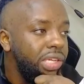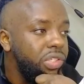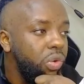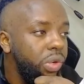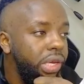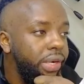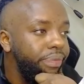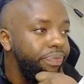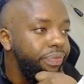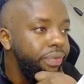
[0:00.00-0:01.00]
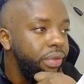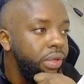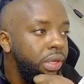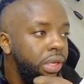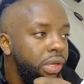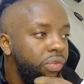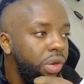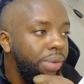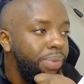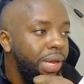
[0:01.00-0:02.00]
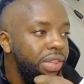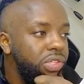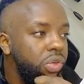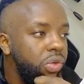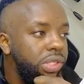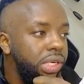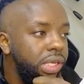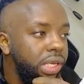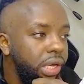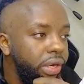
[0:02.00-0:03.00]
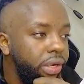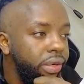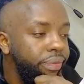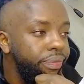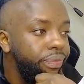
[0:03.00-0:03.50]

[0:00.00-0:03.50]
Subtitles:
So here, if we apply the zones indicator,